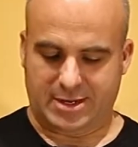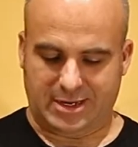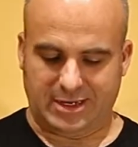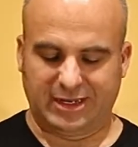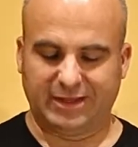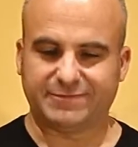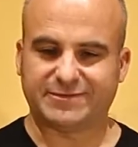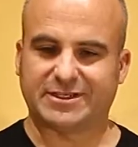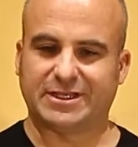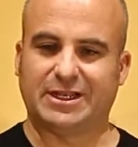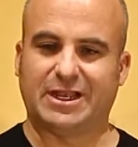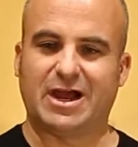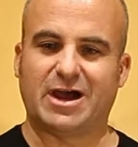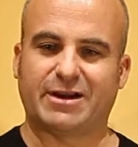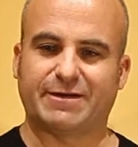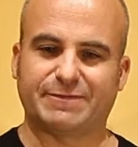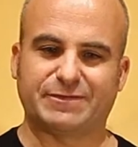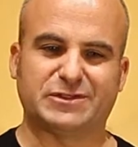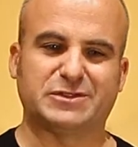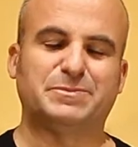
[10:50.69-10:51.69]
leaves a
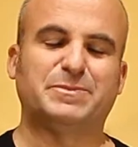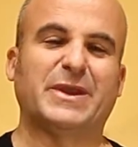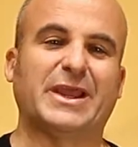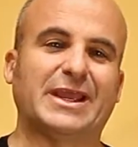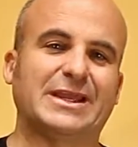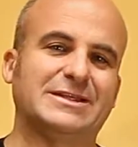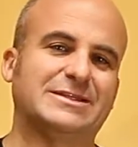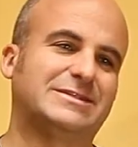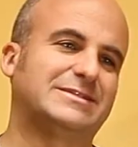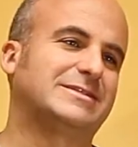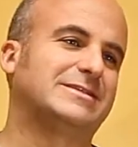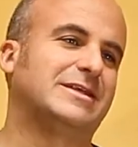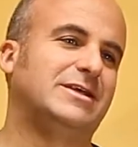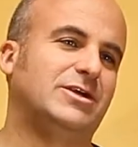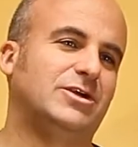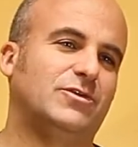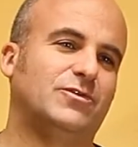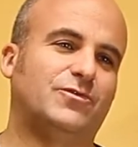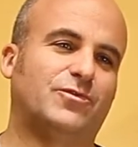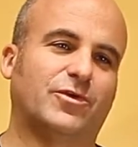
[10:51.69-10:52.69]
lot of space
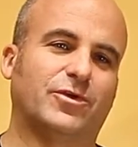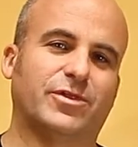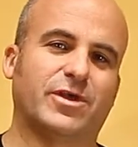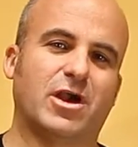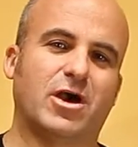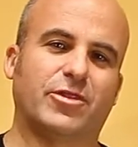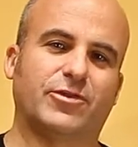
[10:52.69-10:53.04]
for the